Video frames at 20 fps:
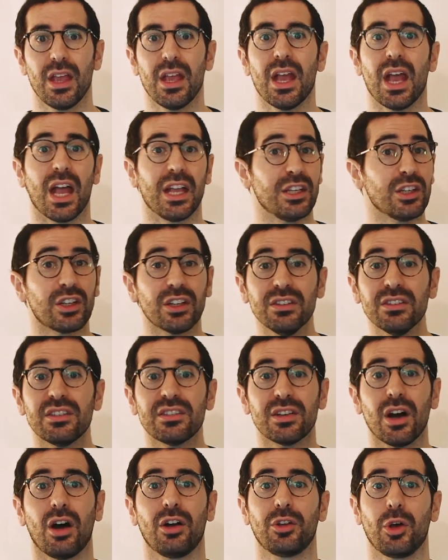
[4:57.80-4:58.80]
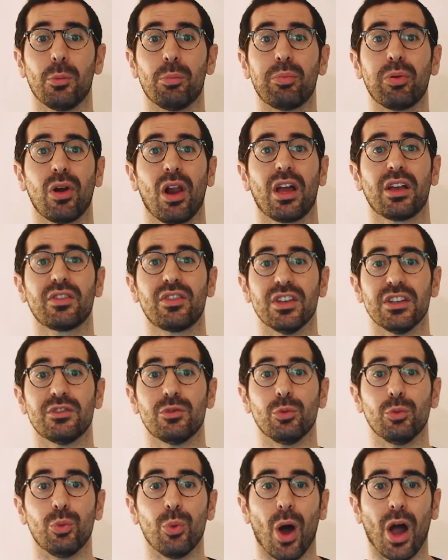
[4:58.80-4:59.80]
And you can start applying this
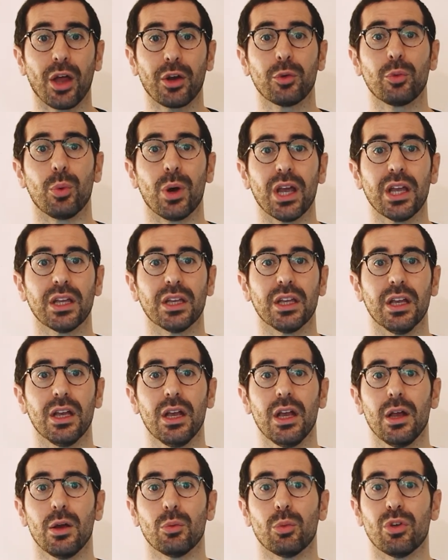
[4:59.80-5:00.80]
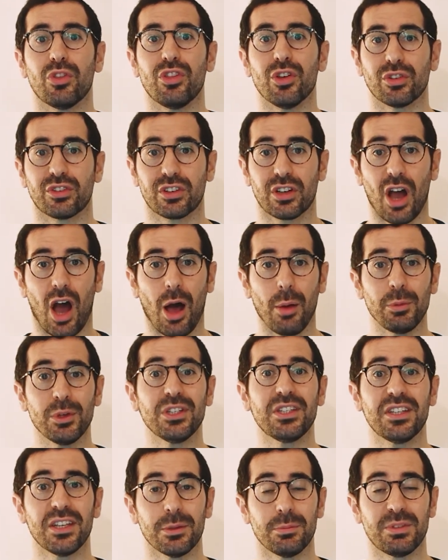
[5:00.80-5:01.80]
right away with those common
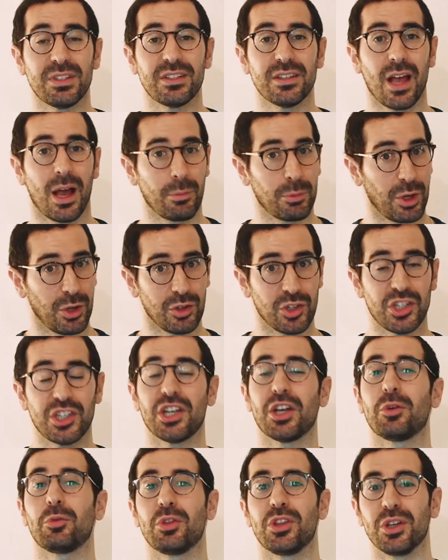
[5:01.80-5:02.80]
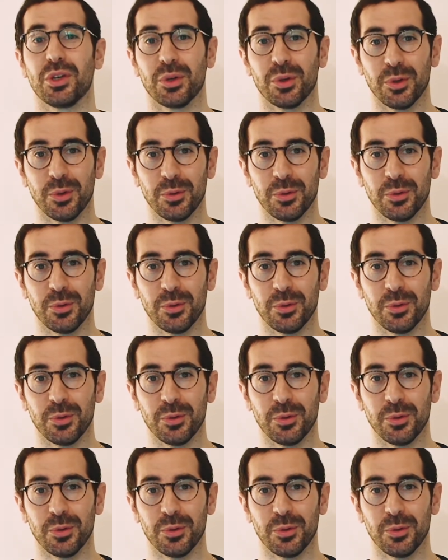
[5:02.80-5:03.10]
tips I'm going to share with you.